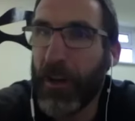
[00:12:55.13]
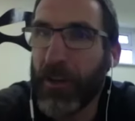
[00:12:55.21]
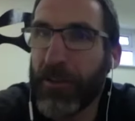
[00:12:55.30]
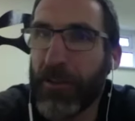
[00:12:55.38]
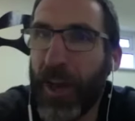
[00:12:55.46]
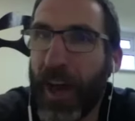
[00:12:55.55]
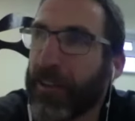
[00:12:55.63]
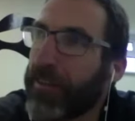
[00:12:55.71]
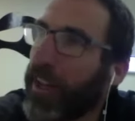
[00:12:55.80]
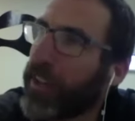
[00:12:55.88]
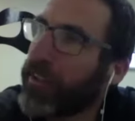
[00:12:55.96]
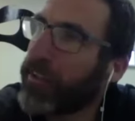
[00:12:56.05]
So yeah,
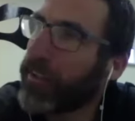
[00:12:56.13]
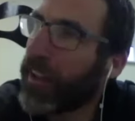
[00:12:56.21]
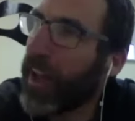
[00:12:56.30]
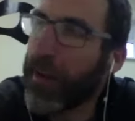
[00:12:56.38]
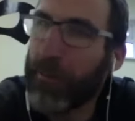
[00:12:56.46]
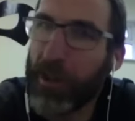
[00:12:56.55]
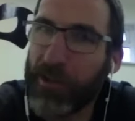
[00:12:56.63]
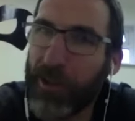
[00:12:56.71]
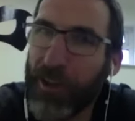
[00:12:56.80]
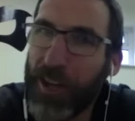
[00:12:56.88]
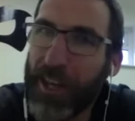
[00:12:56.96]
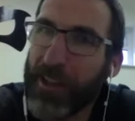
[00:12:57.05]
that's kind of my
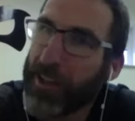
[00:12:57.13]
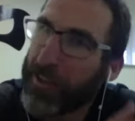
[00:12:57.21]
journey.